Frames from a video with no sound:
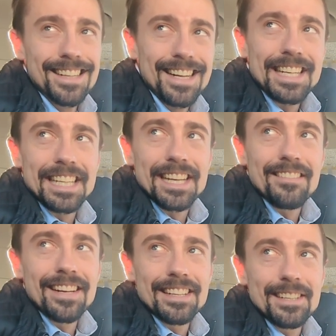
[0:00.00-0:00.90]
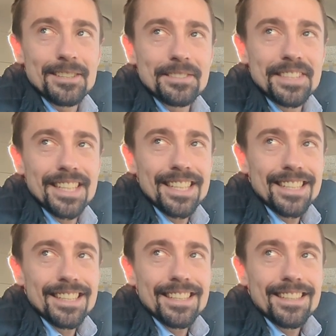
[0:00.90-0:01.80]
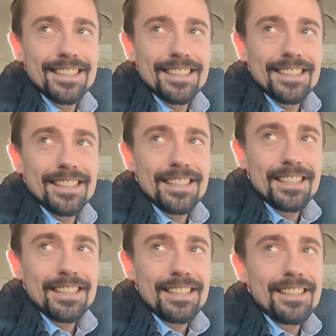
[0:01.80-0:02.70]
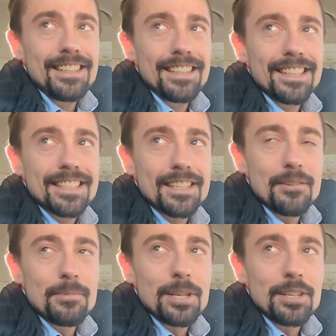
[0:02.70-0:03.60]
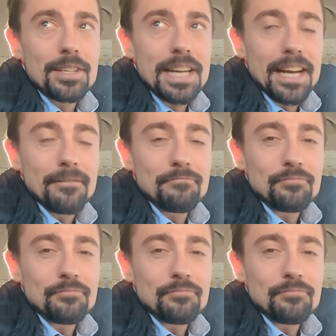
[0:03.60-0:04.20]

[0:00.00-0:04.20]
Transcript: I need that right now. Uh, it's going to be a good night.